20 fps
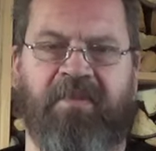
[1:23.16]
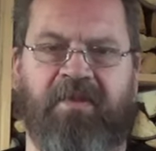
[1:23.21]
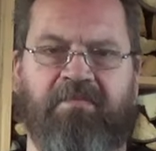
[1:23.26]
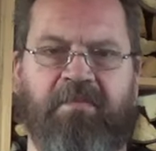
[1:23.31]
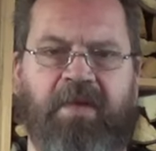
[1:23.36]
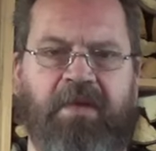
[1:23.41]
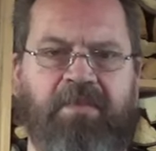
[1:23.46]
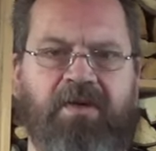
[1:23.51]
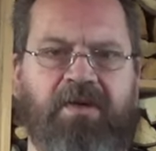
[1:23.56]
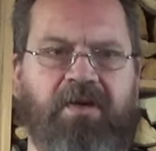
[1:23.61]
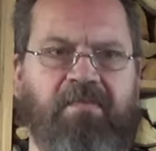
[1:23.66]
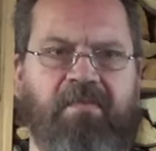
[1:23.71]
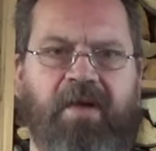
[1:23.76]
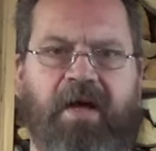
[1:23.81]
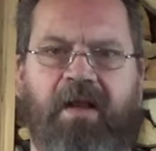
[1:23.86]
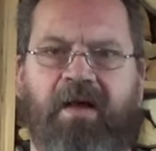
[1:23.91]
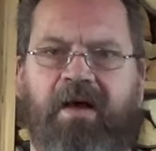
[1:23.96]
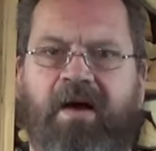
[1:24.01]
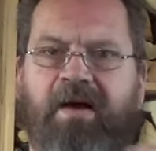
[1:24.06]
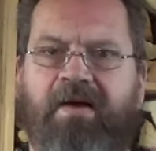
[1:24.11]
Maybe
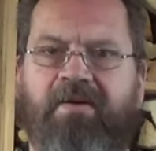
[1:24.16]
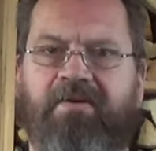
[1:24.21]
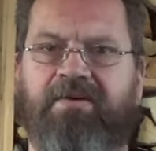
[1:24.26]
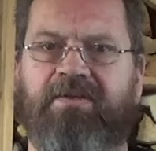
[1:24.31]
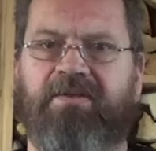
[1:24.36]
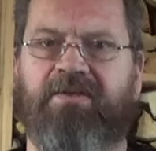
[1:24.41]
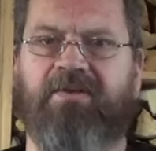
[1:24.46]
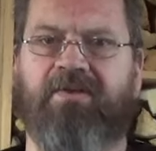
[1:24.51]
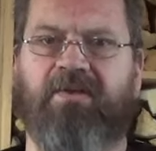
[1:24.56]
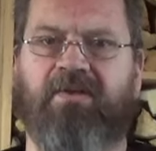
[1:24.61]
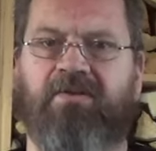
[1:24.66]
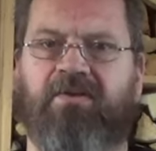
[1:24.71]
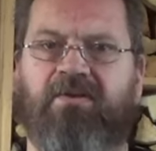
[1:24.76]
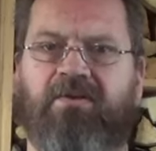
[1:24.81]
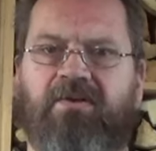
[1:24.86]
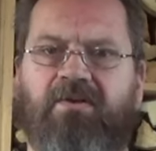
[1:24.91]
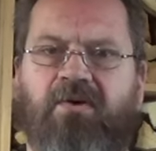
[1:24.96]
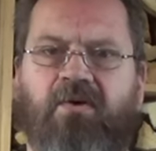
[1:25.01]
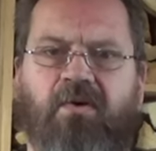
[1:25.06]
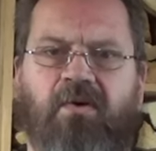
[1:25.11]
Kamala Harris can
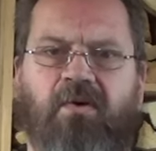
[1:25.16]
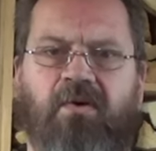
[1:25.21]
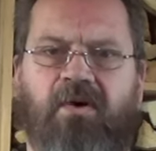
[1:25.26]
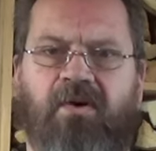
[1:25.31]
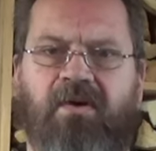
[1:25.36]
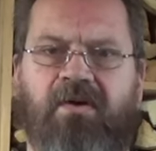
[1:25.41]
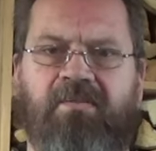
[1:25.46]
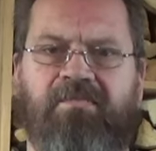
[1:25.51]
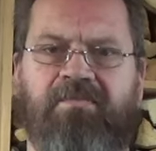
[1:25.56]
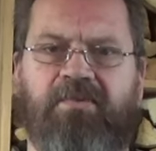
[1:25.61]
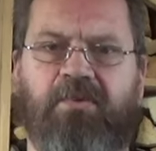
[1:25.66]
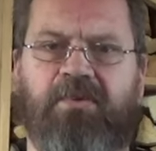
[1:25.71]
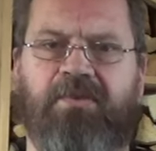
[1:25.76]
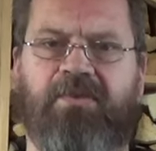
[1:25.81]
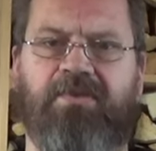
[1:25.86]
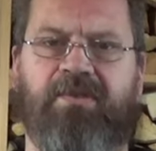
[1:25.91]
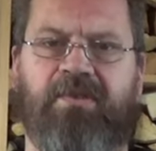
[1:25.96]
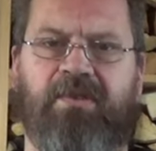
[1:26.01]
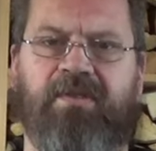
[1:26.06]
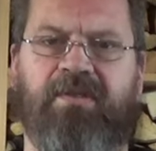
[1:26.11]
call
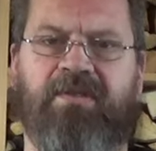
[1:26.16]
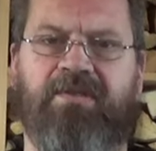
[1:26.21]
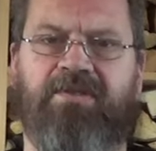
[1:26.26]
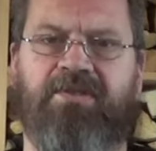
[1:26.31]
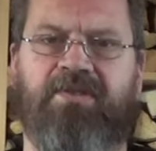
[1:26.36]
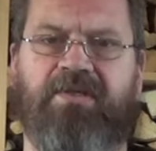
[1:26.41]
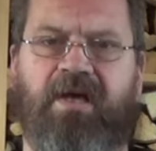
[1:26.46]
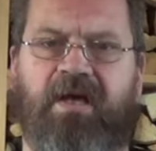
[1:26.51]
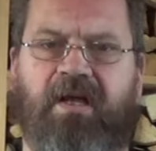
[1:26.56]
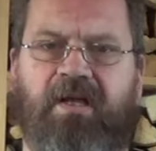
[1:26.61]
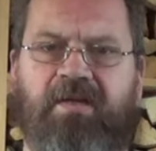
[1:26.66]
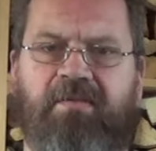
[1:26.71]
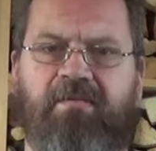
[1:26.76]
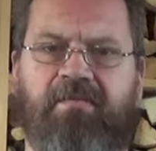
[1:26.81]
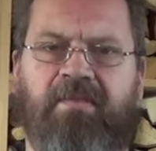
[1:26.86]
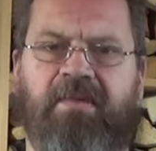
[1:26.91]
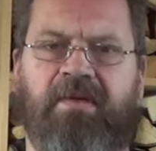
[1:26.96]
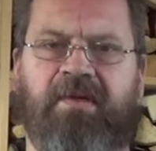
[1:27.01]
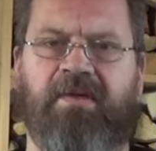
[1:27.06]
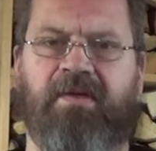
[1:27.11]
Putin and tell
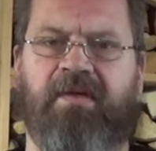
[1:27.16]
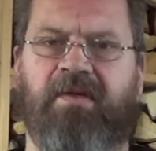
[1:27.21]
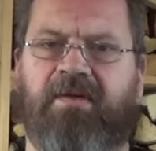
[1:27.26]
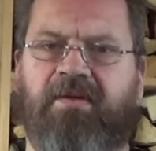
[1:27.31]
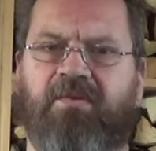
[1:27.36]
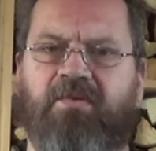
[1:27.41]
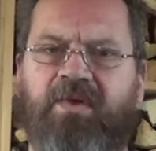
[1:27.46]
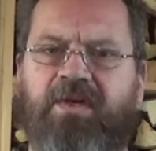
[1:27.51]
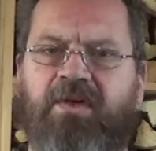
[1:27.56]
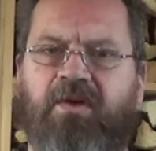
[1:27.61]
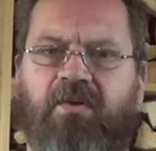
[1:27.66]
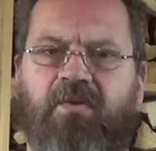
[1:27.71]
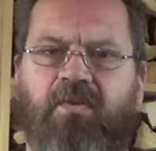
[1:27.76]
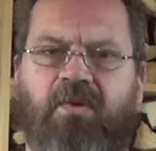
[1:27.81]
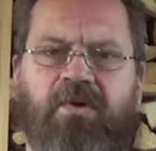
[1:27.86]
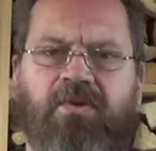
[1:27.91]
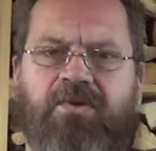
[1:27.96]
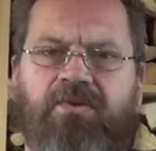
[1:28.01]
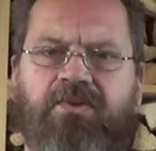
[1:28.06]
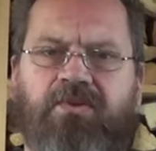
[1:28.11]
him, we don't
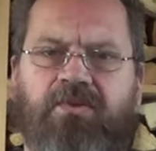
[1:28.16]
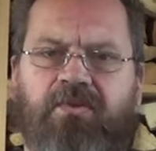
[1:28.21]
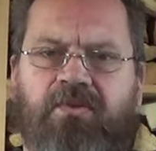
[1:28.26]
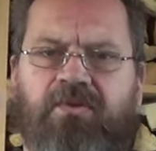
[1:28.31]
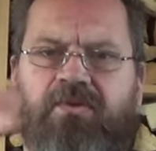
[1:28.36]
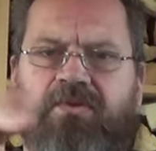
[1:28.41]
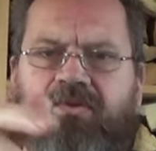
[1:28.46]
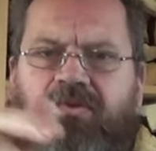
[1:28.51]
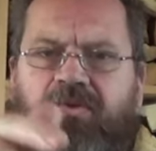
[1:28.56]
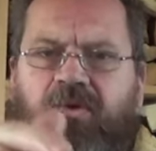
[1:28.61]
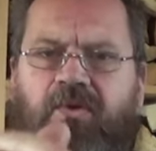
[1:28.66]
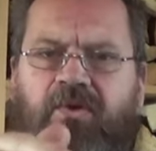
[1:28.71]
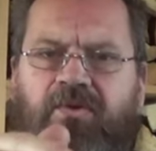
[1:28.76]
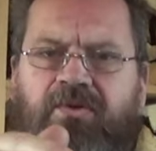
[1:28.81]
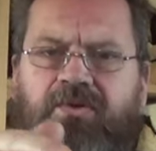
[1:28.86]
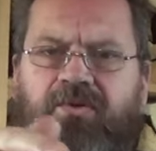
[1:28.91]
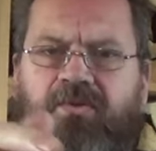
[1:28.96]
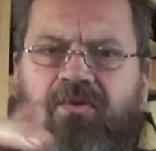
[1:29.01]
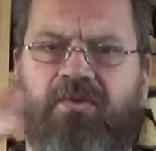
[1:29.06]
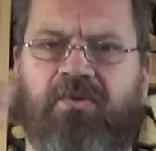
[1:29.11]
want you to
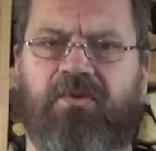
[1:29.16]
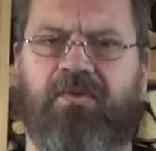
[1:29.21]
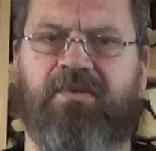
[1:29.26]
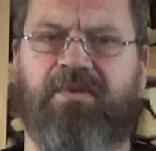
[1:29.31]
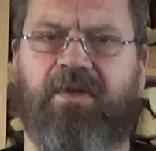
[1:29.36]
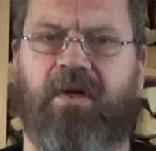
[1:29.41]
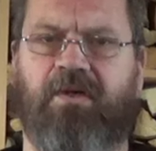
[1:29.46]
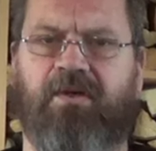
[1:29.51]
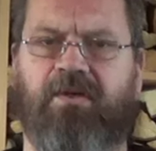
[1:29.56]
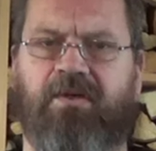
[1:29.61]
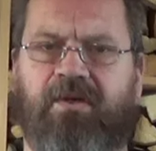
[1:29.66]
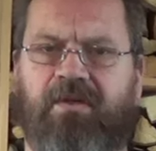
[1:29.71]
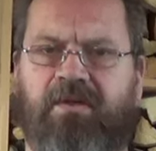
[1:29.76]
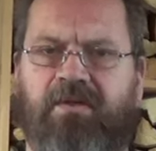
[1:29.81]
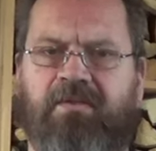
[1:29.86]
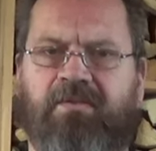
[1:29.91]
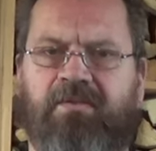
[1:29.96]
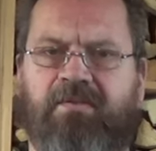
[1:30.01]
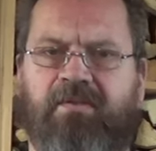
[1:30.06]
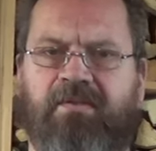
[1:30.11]
talk to Tucker.